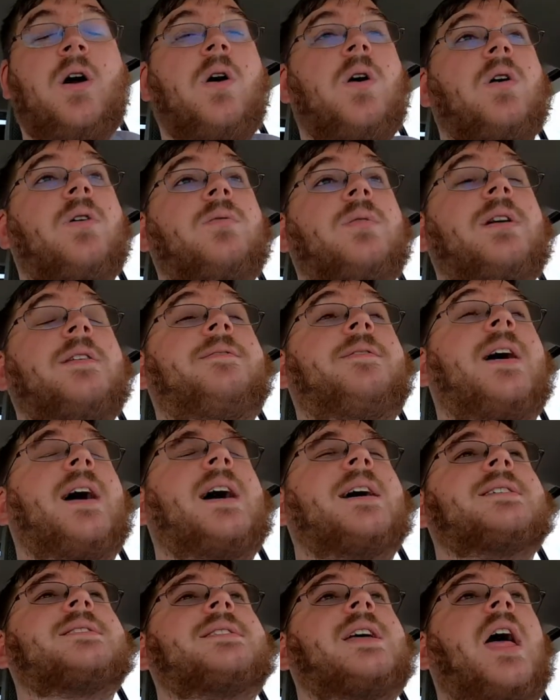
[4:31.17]
hard and really
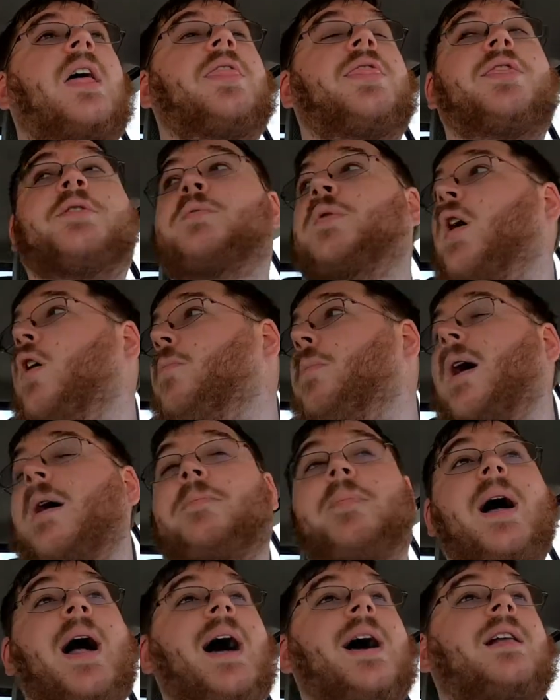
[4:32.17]
fast and throw
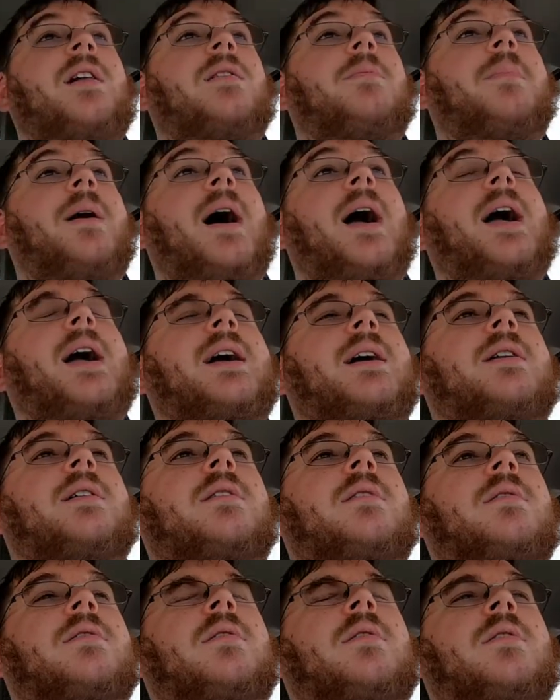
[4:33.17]
my paddle back
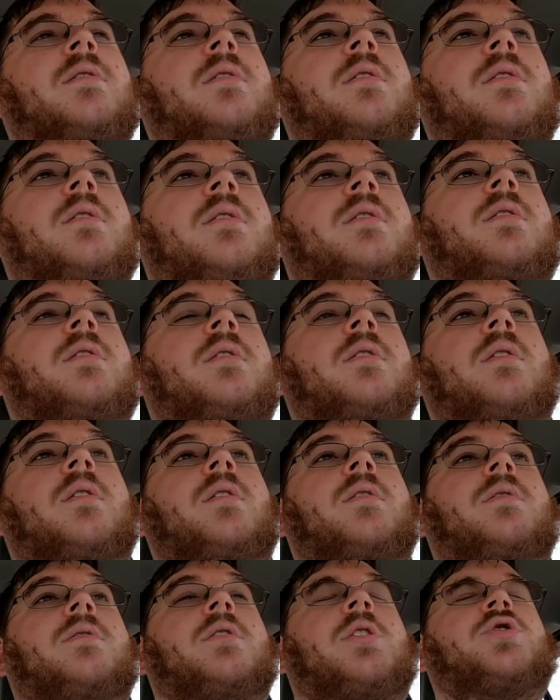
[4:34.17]

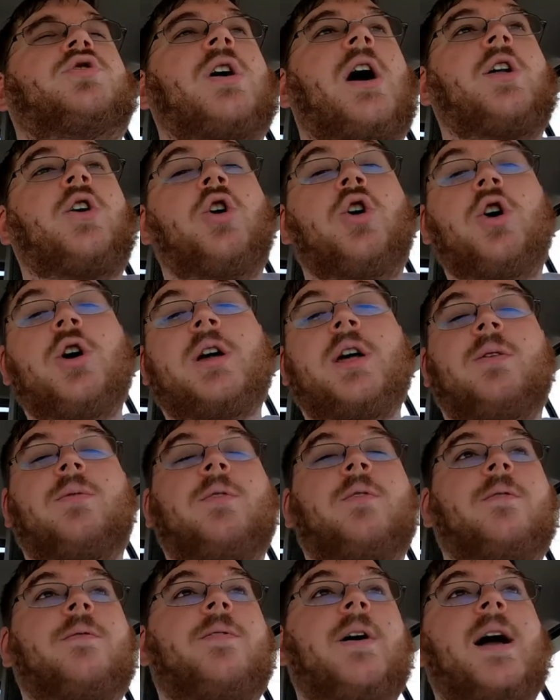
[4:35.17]
to try to hook it
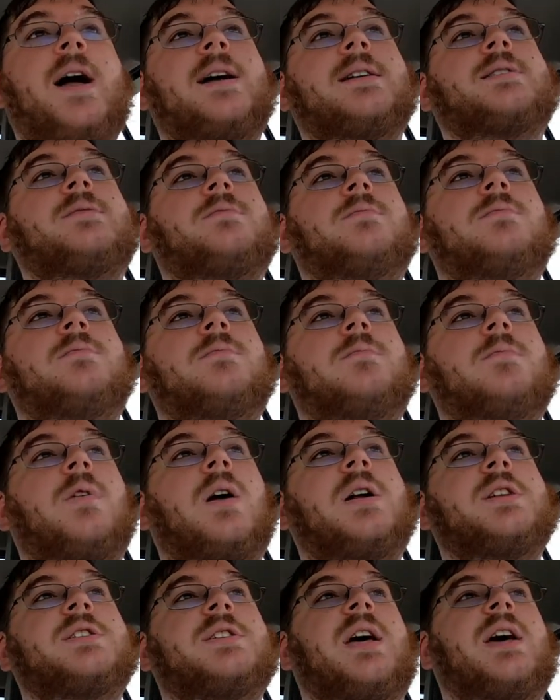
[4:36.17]
real fast,
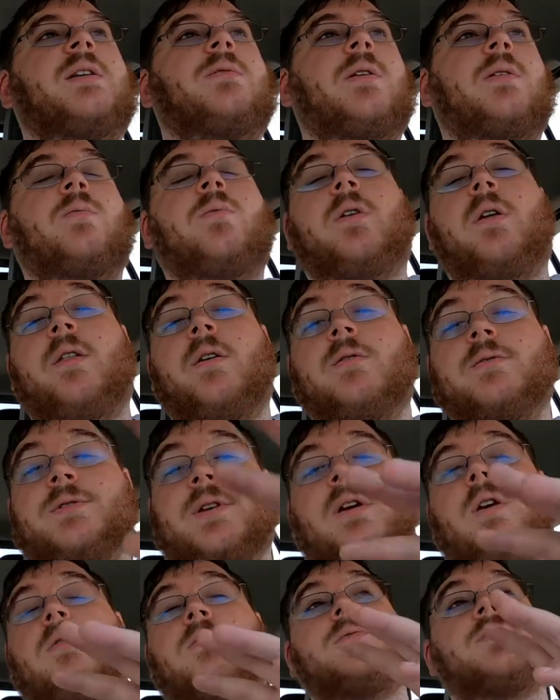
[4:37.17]
where I just had like one of those
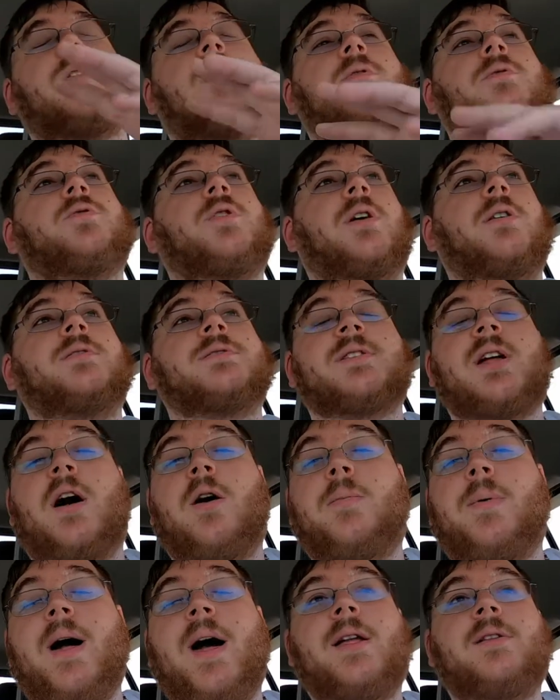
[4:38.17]
like Ozark Trail
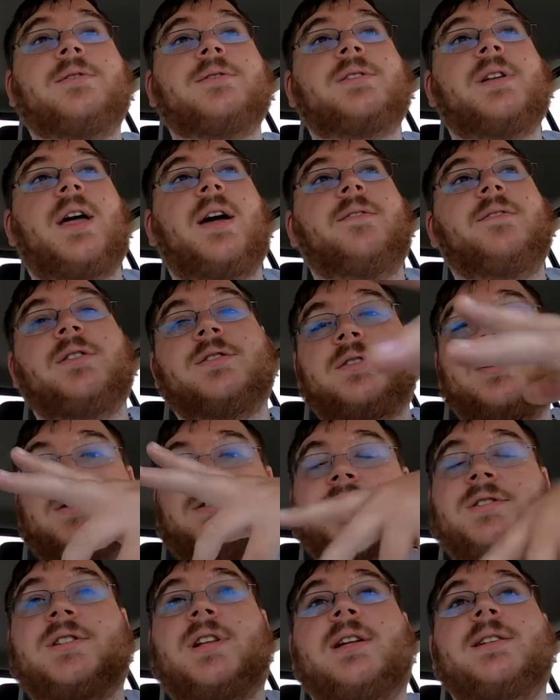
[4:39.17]
style paddles that have this
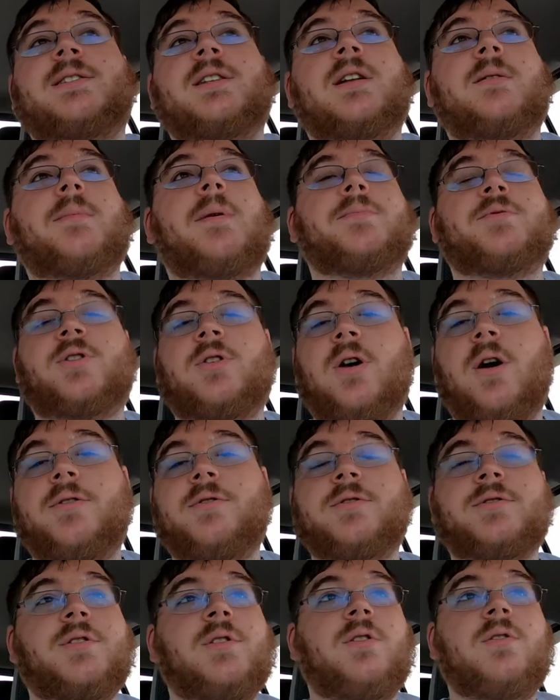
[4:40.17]
little slits in them. I'm sure
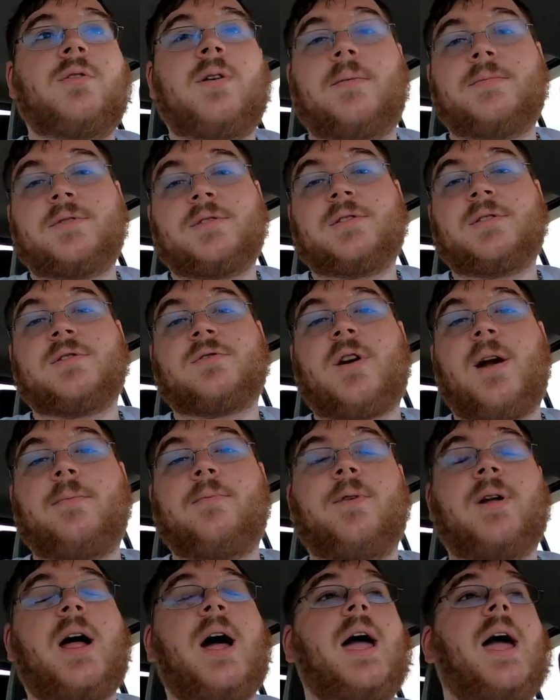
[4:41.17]
others do. I'm just
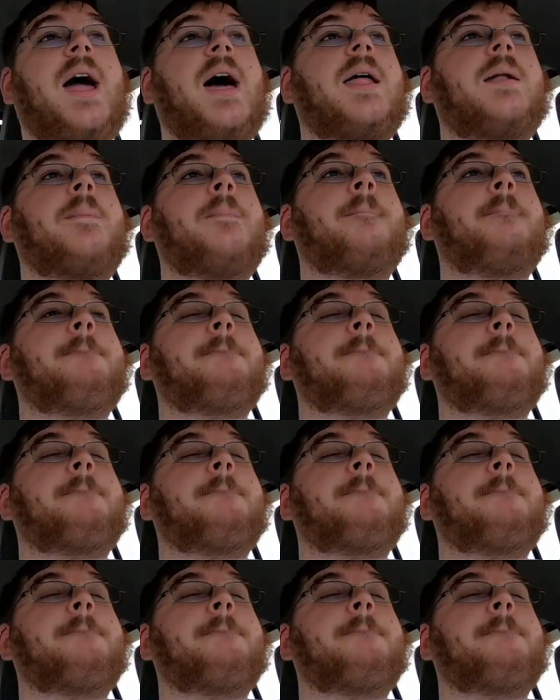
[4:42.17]
describing what I had.